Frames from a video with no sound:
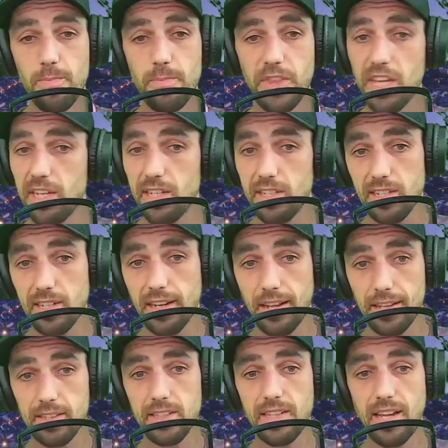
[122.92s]
they say that
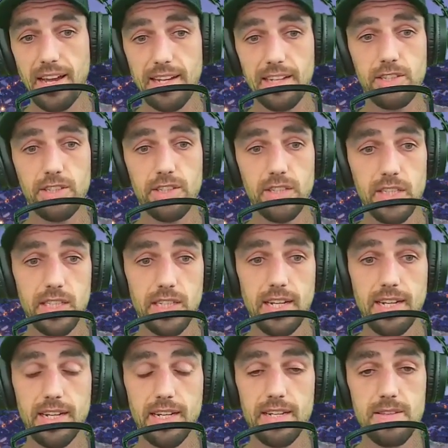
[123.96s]
this hash is
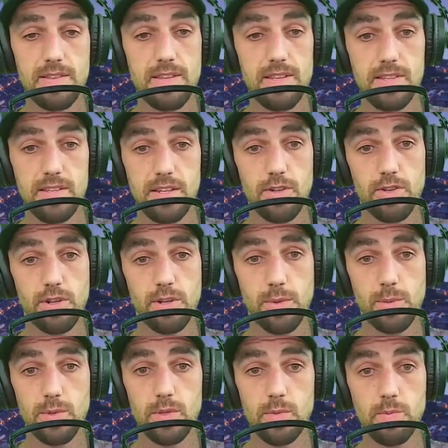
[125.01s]
uh, this seizure
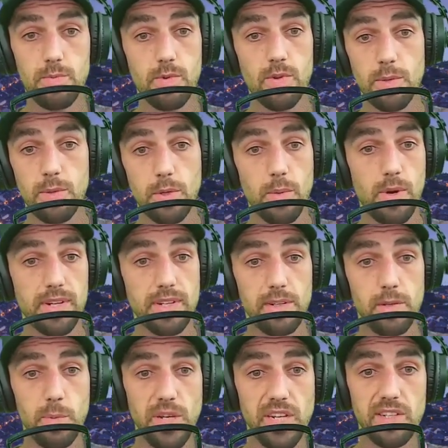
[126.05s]
was going to be one of the
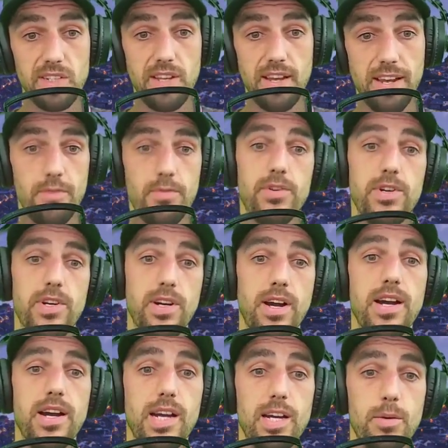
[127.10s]
biggest ever
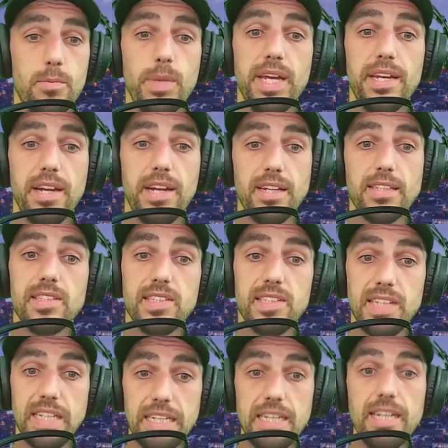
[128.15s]
uh, made on
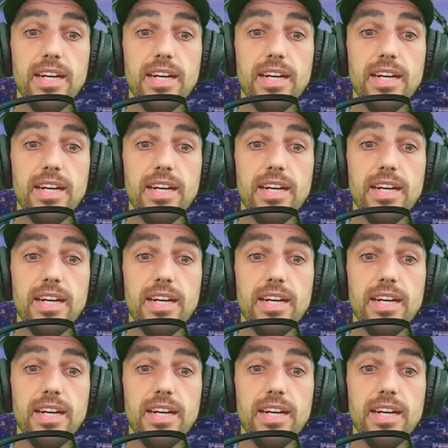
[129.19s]
sea